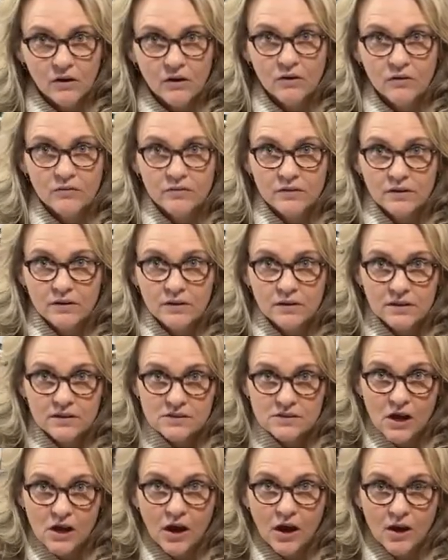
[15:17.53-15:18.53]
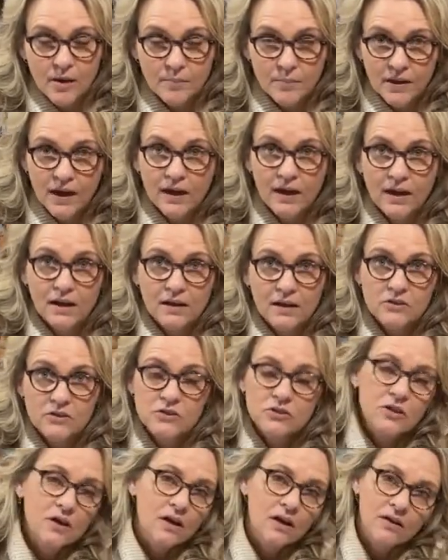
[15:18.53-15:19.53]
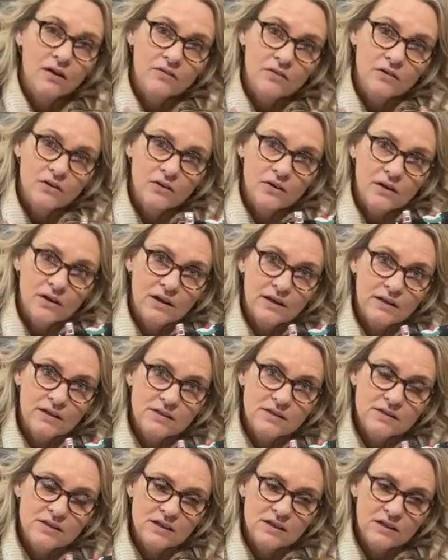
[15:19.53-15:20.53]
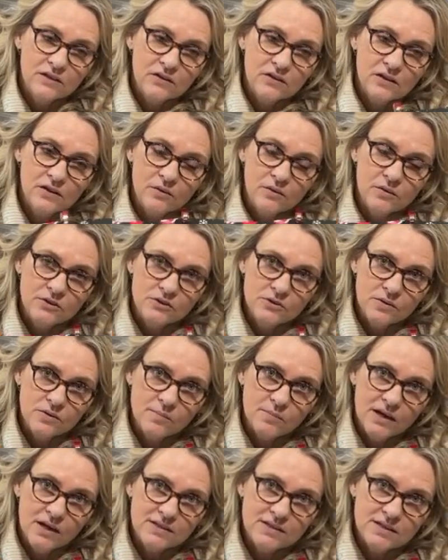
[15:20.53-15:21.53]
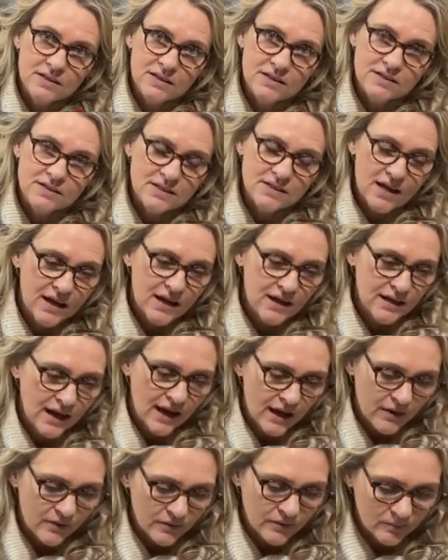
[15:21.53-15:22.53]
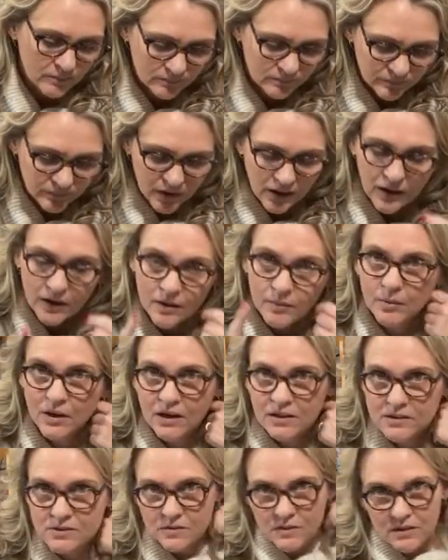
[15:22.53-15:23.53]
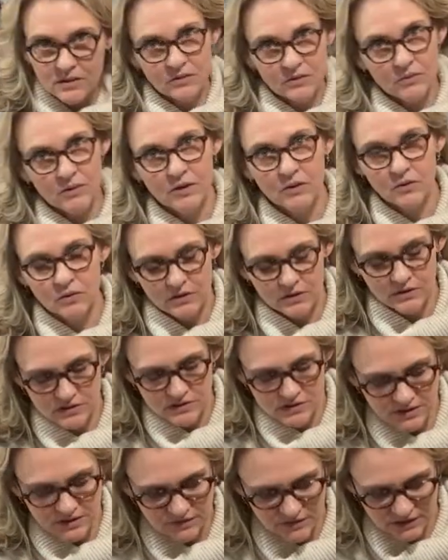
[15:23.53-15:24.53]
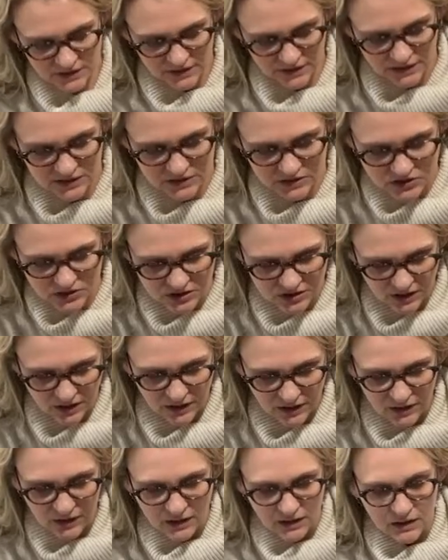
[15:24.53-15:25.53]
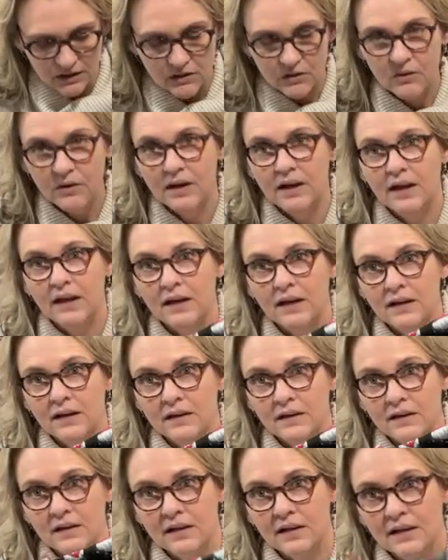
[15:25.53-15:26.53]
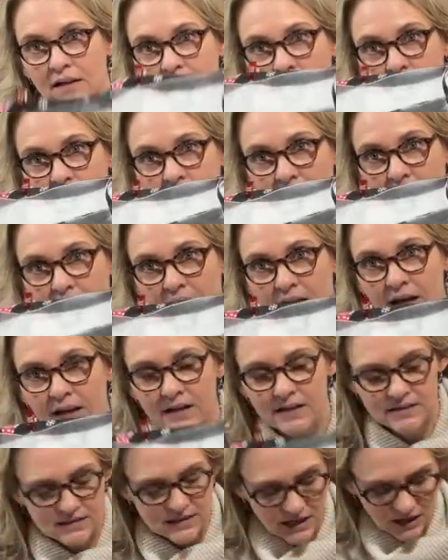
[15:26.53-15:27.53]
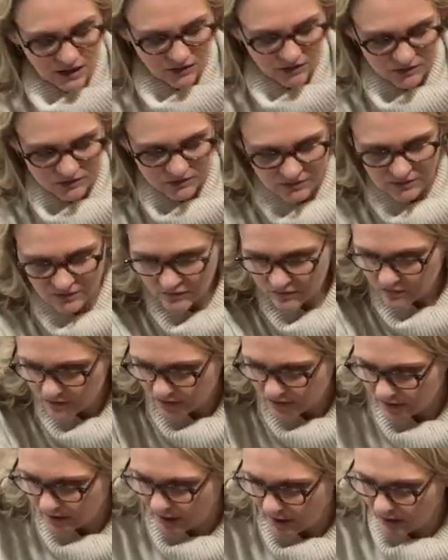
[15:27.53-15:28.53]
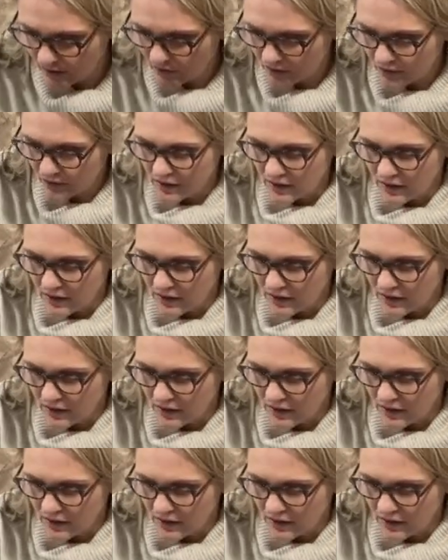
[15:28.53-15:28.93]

over the top edge of your interior, which remains inside out, approximately 3/4 of an inch. Go ahead and clip that down for now.